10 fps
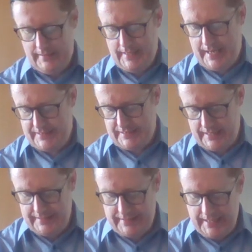Yes,
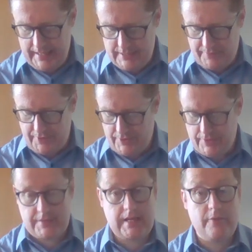and the thing is, of
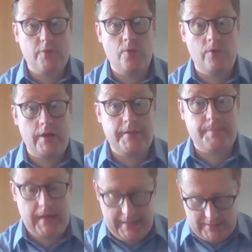course, they were all on the
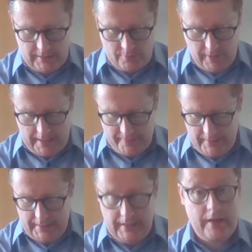plate as well.
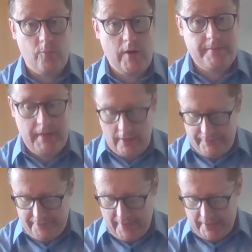And when
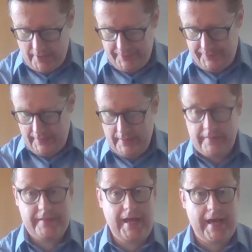Melvin ran off,
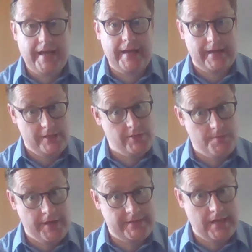they, as you
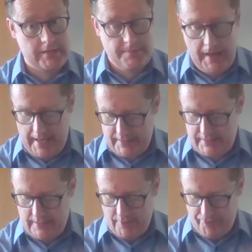might
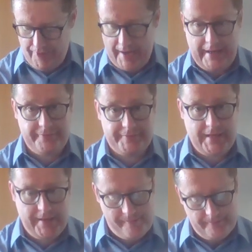expect, ran after
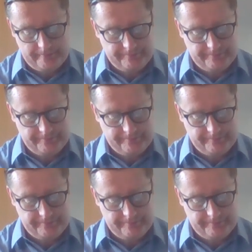him.